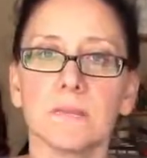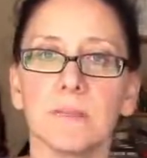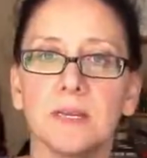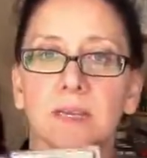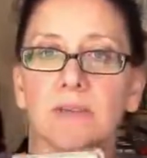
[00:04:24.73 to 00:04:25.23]

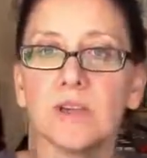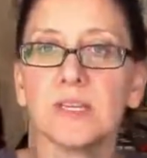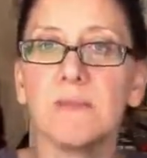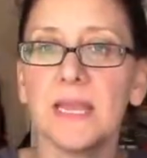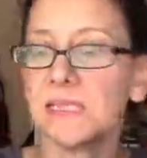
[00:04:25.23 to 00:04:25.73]
but I
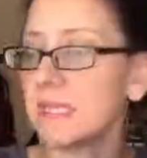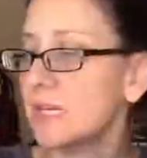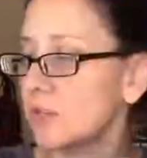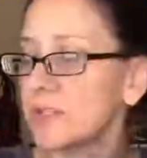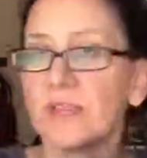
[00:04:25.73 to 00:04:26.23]
recommend
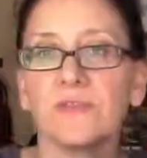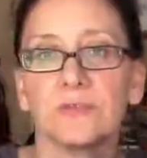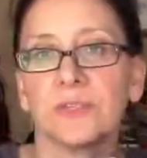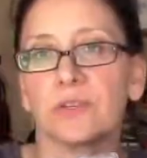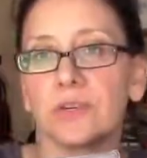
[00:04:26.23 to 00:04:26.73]
getting yourself a
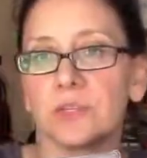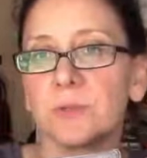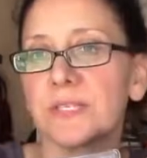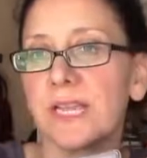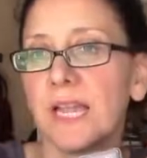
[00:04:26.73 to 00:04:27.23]
rechargeable
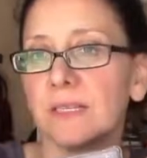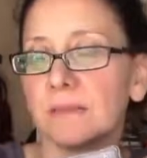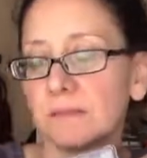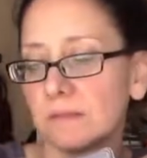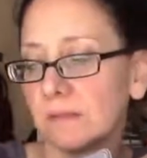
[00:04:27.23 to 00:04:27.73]
set
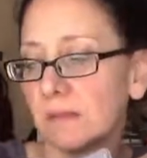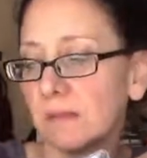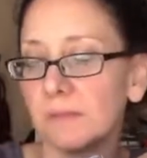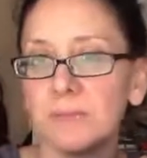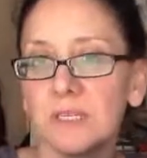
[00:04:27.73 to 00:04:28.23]

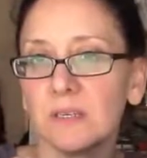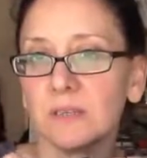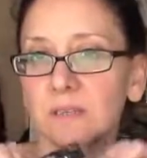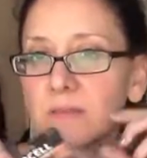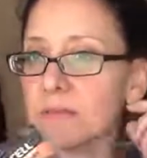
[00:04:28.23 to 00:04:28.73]

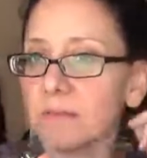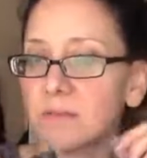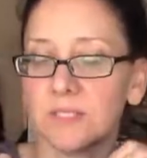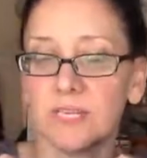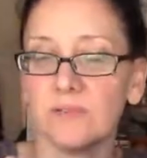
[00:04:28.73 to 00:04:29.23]
because
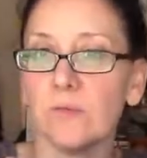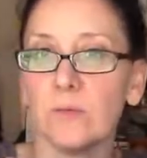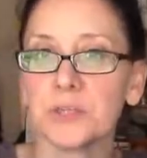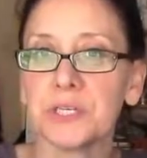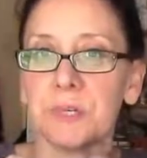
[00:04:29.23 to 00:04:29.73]
you'll save a
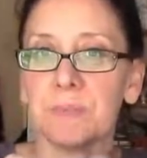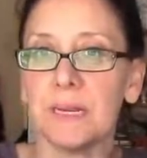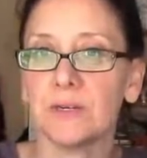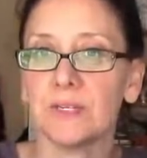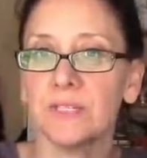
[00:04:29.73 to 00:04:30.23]
fortune in
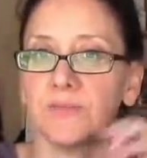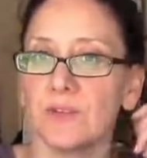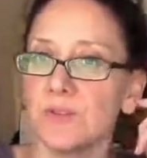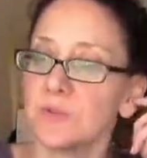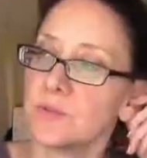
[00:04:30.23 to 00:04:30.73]
batteries if you
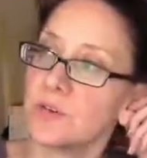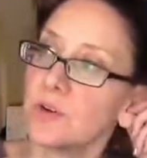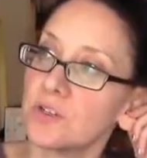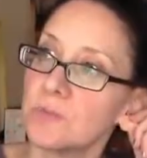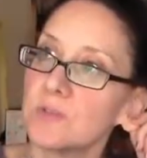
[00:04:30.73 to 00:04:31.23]
use
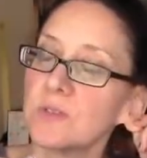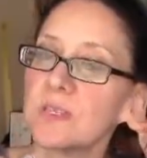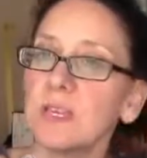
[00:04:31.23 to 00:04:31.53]
rechargeables.